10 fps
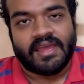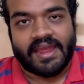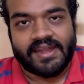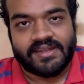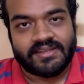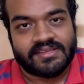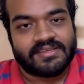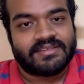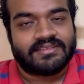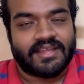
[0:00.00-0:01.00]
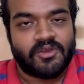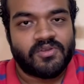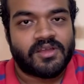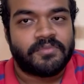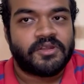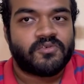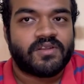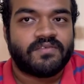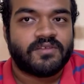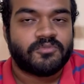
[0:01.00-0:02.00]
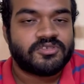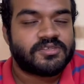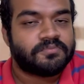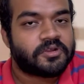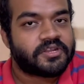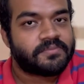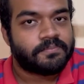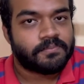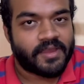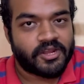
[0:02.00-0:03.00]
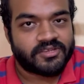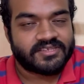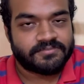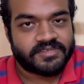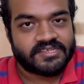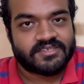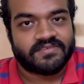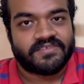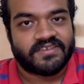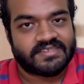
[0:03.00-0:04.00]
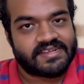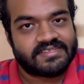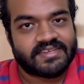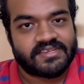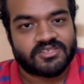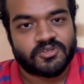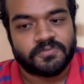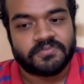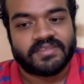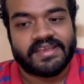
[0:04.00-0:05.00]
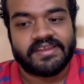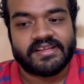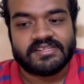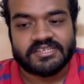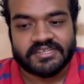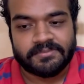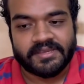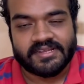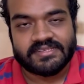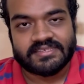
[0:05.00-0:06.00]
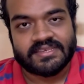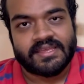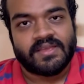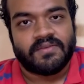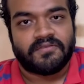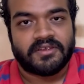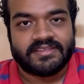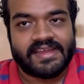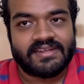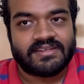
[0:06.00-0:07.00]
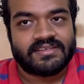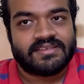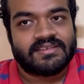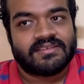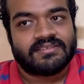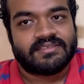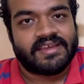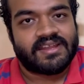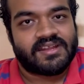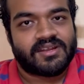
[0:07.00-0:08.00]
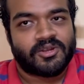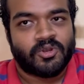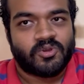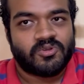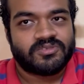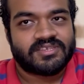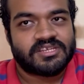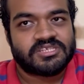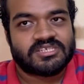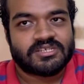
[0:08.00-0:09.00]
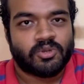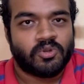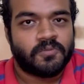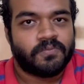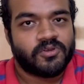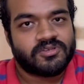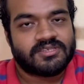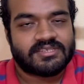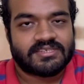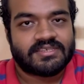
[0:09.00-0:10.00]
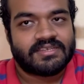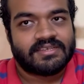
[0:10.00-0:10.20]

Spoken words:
And now coming to one of the most important minor subjects of the physical science group, the agriculture chemicals. For that, there are no such good books